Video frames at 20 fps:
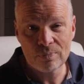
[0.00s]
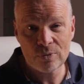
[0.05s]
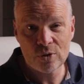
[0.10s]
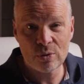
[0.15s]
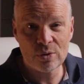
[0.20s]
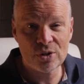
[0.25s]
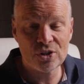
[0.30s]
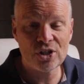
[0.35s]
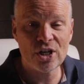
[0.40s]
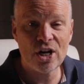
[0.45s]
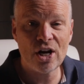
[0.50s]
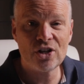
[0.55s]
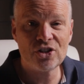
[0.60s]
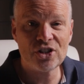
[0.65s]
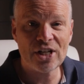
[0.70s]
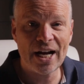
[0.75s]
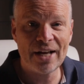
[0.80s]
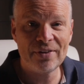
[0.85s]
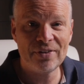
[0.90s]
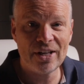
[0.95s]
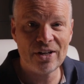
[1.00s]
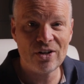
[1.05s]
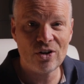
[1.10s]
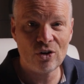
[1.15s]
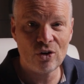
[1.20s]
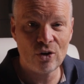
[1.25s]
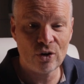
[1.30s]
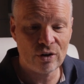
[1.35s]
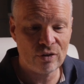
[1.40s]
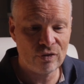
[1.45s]
do a search, and
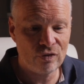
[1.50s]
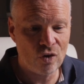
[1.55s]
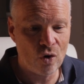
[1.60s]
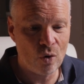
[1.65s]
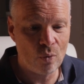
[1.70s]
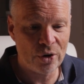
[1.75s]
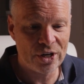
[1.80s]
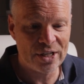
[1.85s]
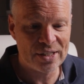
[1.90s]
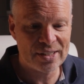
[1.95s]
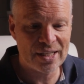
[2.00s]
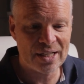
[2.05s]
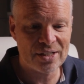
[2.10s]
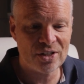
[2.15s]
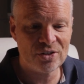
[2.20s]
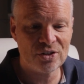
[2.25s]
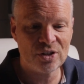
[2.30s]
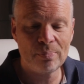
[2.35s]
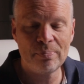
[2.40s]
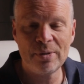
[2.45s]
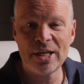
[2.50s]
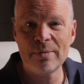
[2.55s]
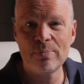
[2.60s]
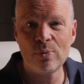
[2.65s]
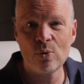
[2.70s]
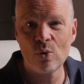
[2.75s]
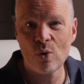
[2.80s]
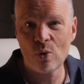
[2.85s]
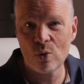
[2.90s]
then look for what it says under People